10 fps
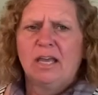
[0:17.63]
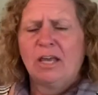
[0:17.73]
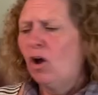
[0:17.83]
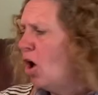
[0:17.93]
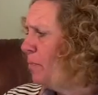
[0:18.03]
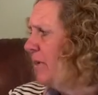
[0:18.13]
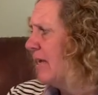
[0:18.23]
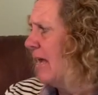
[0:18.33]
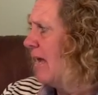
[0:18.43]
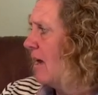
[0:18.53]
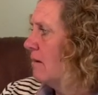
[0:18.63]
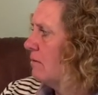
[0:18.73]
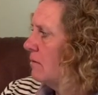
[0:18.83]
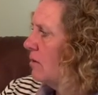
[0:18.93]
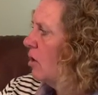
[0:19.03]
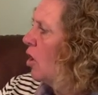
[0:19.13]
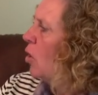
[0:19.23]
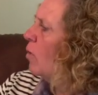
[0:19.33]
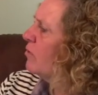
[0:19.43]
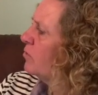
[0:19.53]
It all began
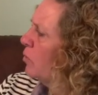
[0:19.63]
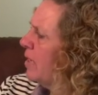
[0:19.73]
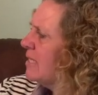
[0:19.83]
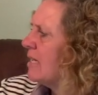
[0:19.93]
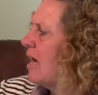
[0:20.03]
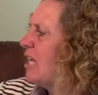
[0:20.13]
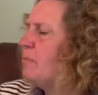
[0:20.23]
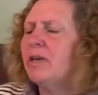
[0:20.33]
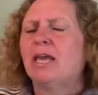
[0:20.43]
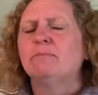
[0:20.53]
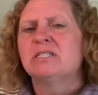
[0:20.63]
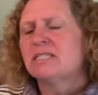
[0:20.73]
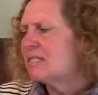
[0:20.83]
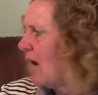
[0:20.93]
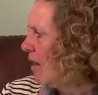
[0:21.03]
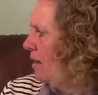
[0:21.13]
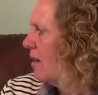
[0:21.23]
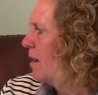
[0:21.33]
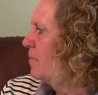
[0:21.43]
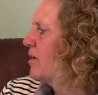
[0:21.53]
when Floyd's kite became stuck
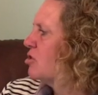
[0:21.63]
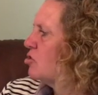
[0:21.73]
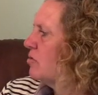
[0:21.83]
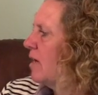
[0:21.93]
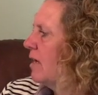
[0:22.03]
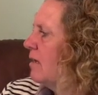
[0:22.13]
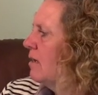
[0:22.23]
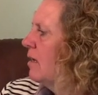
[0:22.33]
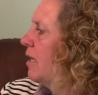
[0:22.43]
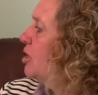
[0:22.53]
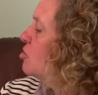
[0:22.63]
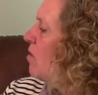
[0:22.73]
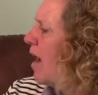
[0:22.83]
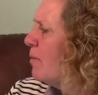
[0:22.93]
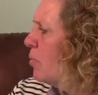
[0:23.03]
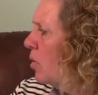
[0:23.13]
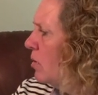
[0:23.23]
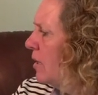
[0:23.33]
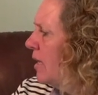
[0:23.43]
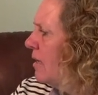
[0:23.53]
up in a tree. He tried
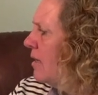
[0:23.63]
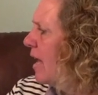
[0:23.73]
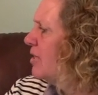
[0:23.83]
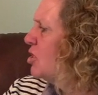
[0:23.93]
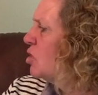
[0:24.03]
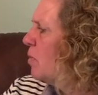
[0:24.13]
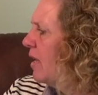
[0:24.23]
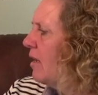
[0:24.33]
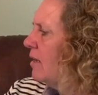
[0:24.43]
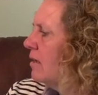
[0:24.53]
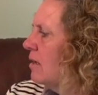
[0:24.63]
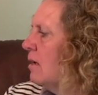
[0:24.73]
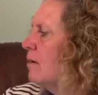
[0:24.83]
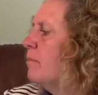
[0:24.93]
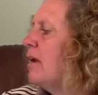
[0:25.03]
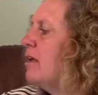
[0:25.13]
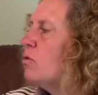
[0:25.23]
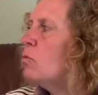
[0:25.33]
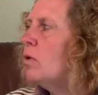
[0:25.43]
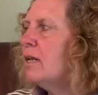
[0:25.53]
pulling and swinging, but
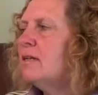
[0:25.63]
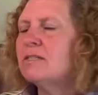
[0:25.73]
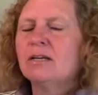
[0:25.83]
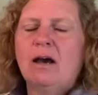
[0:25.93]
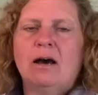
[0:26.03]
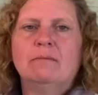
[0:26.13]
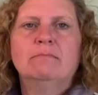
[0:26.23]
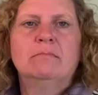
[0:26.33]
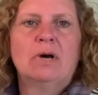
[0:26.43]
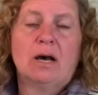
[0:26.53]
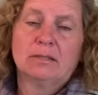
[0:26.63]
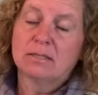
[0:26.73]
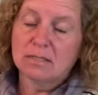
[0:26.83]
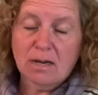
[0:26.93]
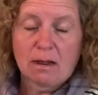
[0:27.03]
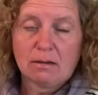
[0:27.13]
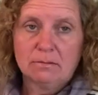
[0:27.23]
it wouldn't come unstuck.